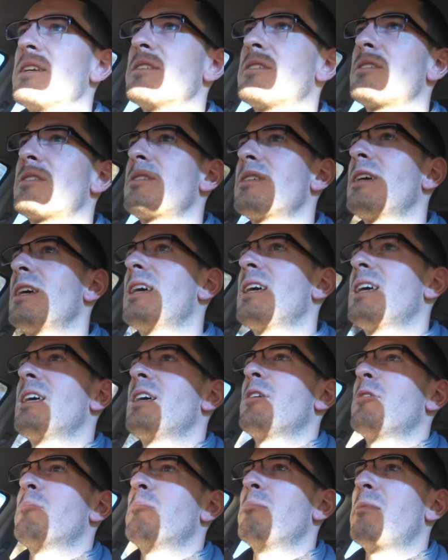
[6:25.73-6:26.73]
us,
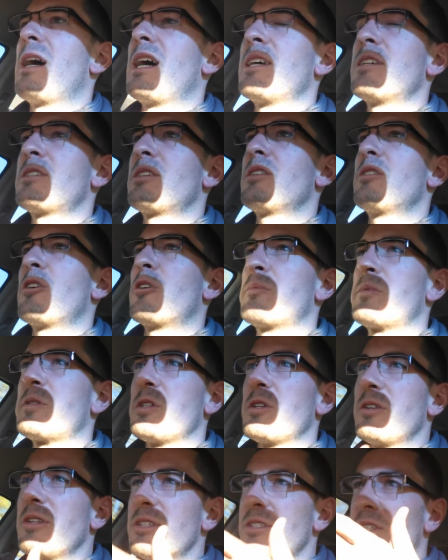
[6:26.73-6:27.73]
mass
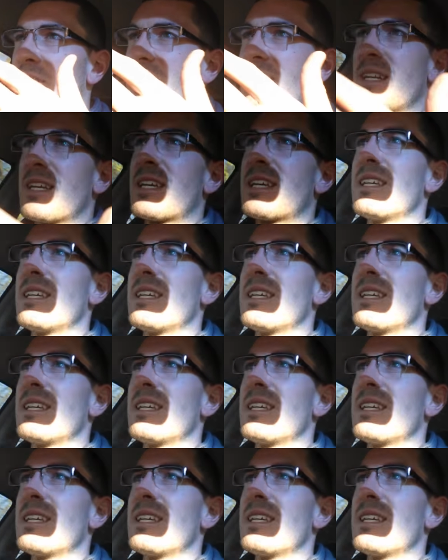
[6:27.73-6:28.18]
adoption is going to